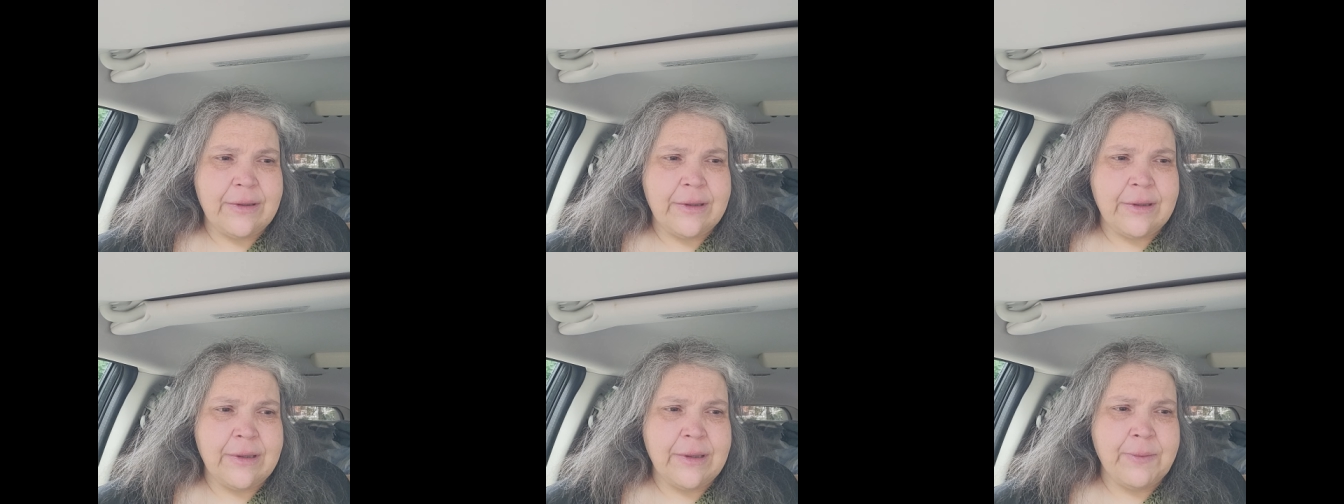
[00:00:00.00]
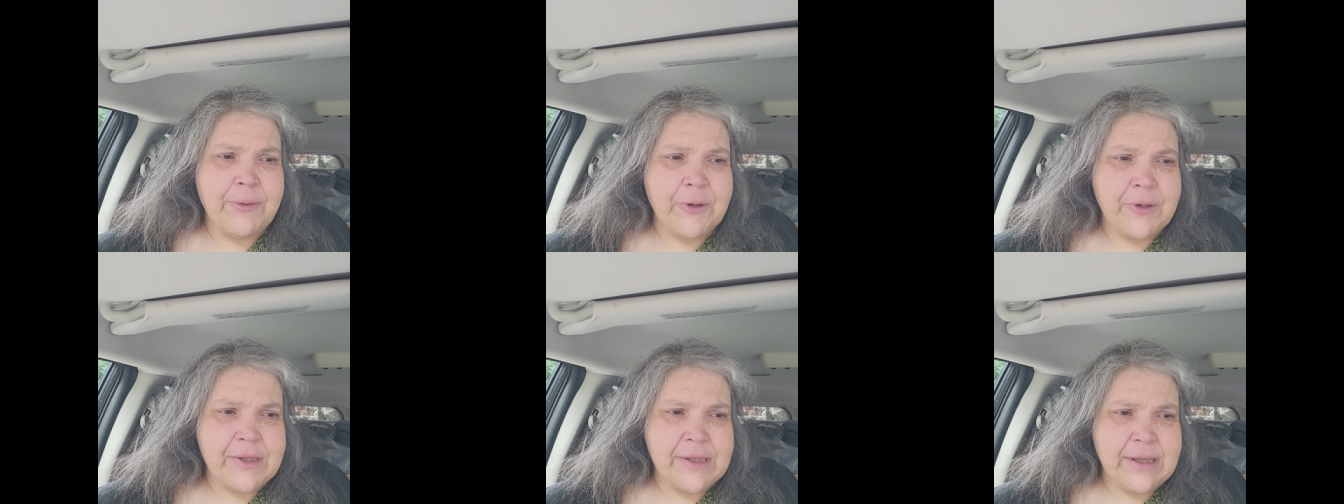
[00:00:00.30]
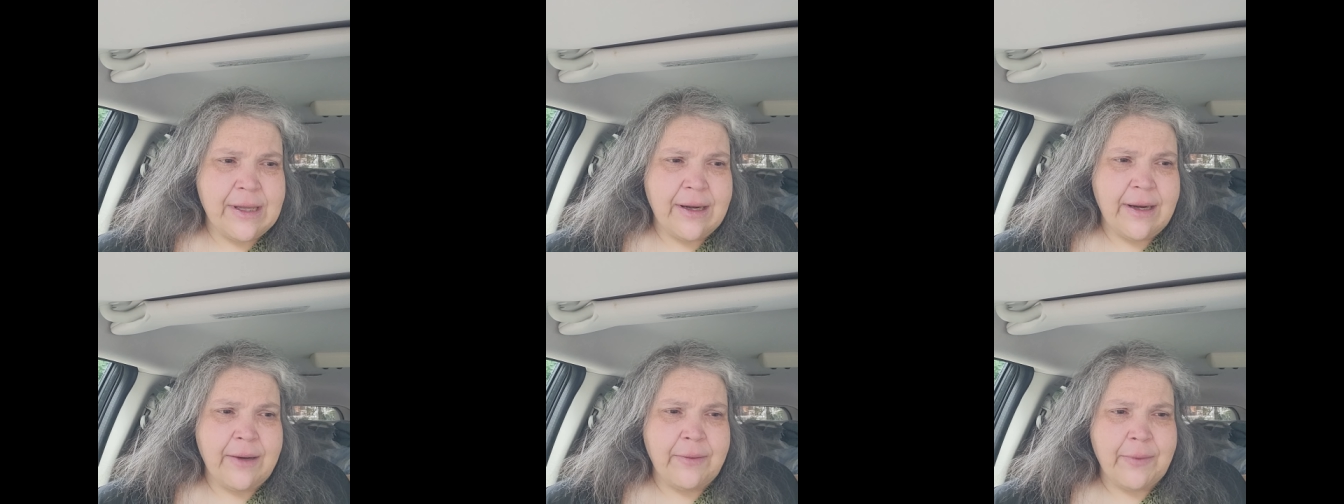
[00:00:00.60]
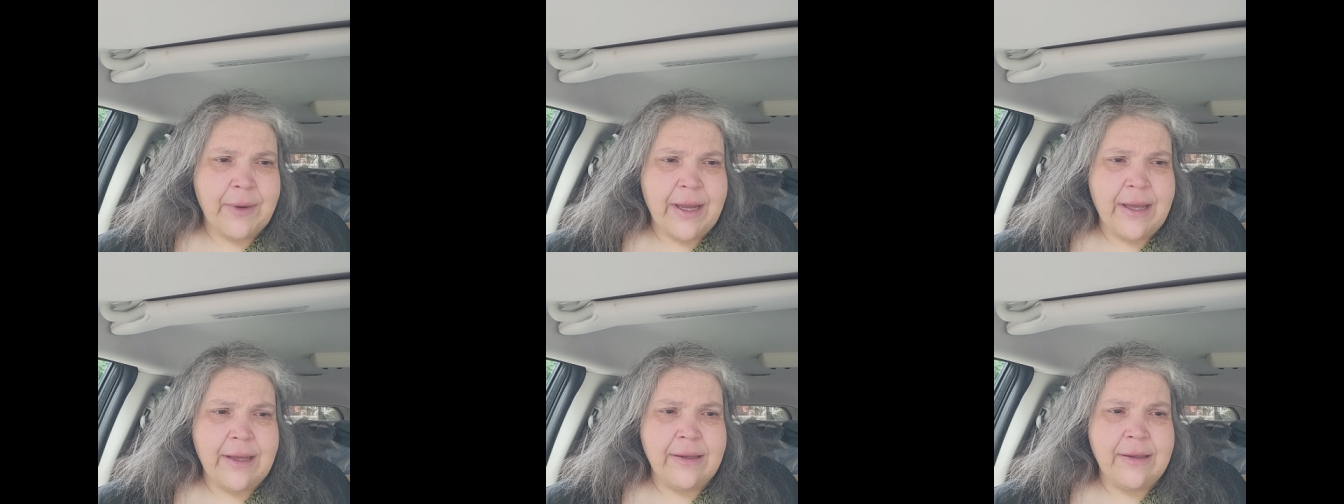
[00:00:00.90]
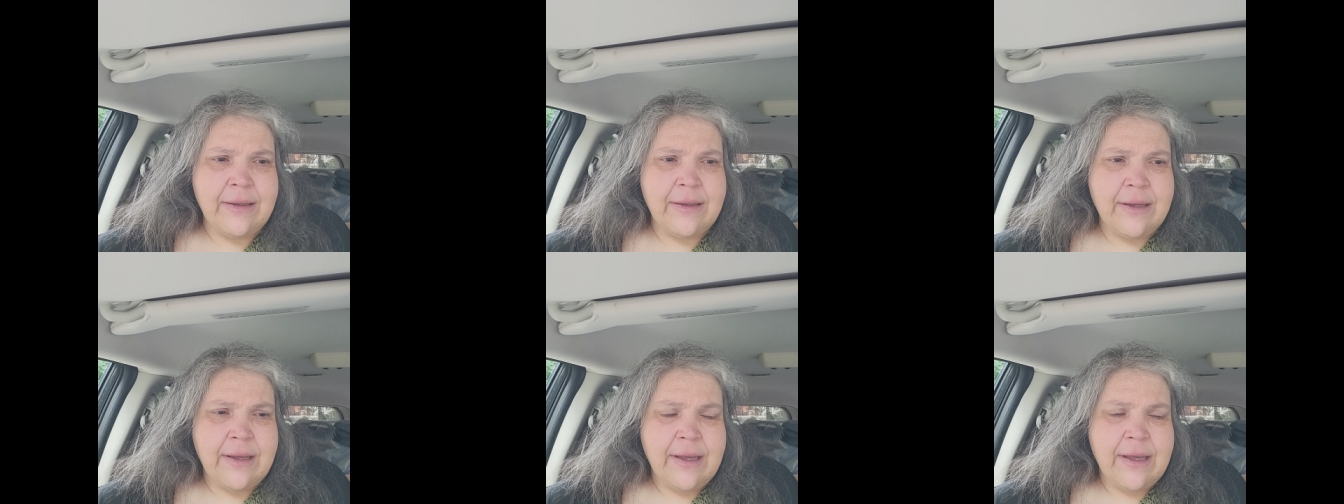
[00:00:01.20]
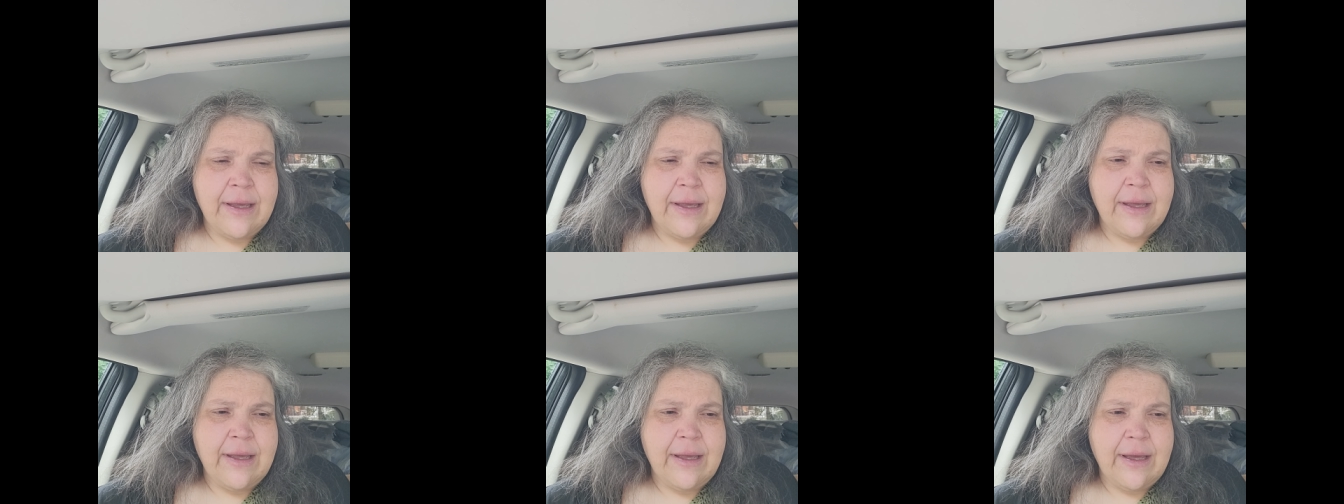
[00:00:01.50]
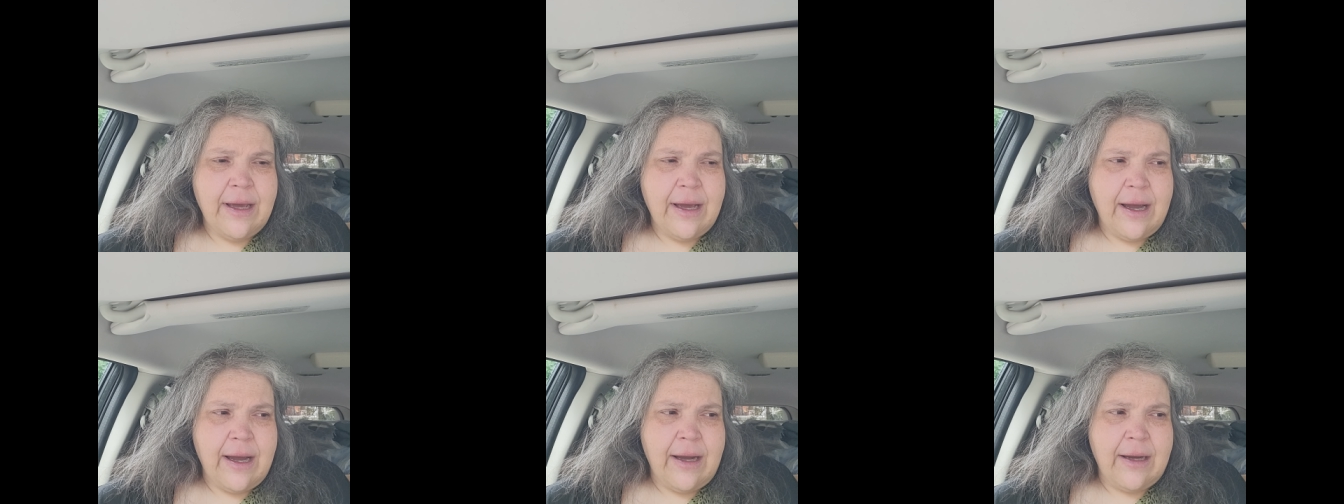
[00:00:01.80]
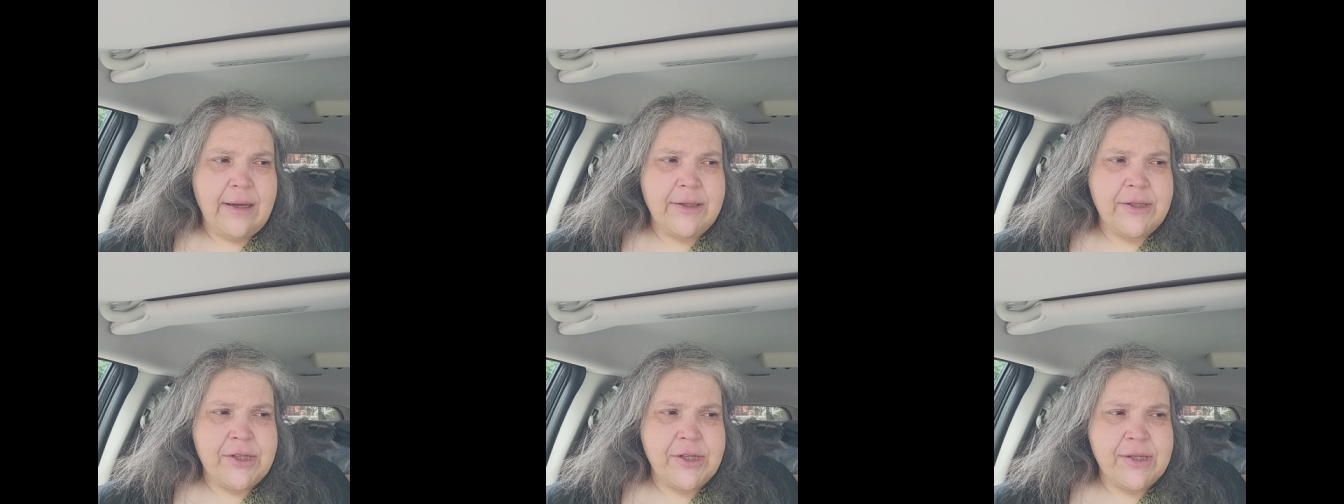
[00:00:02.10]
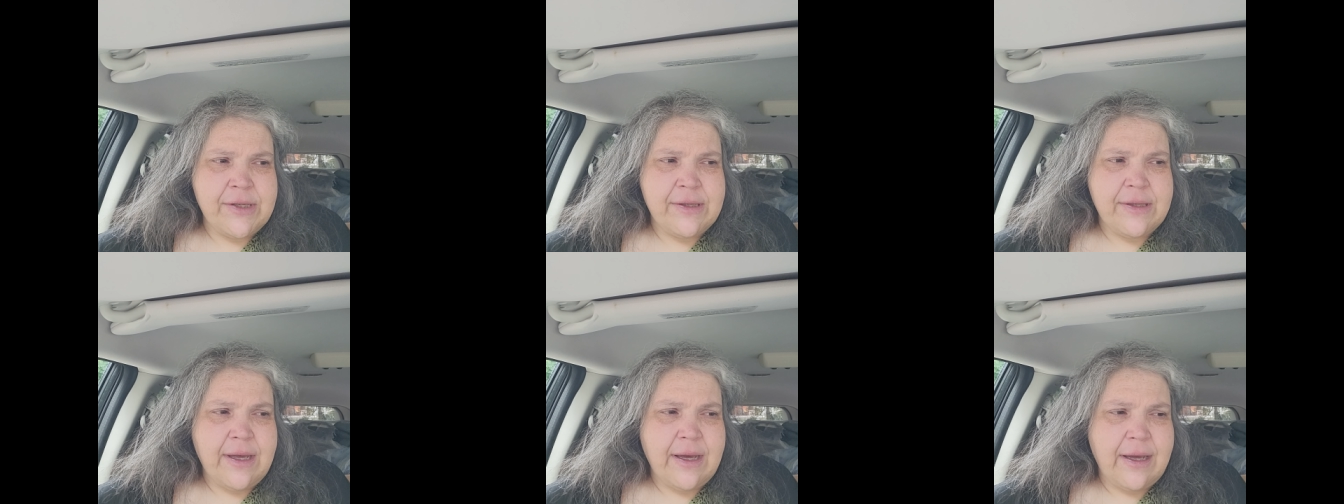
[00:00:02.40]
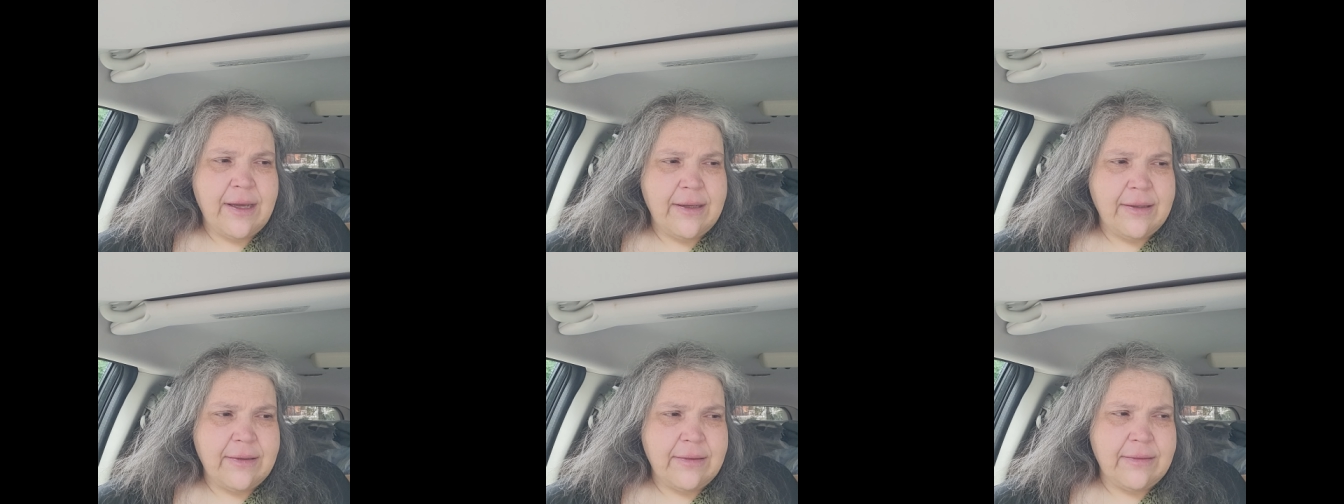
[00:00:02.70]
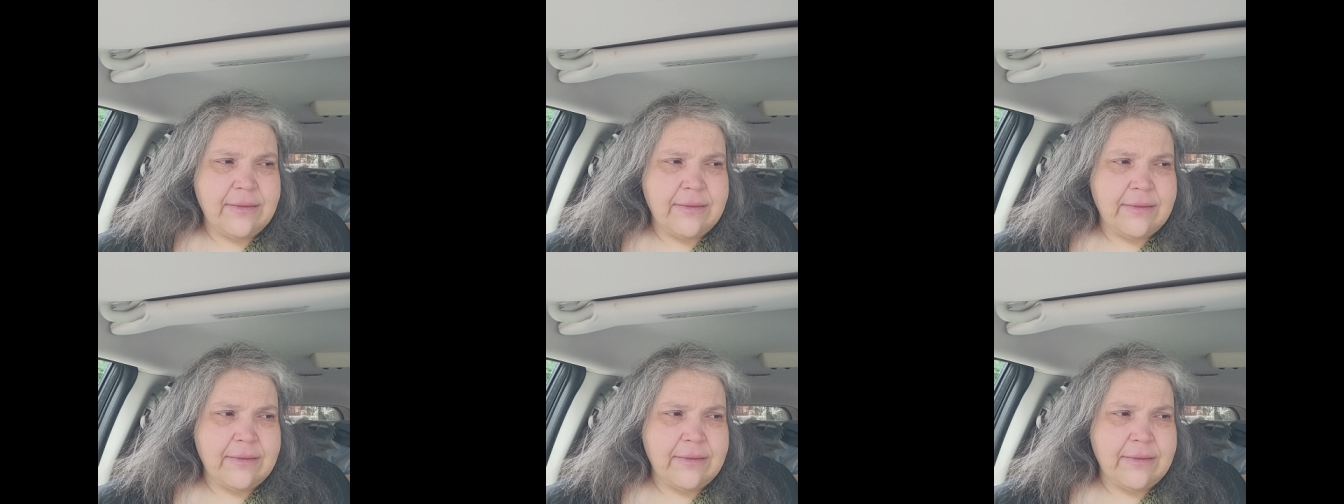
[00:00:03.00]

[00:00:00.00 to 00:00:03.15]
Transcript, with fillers: the books that I read. Just that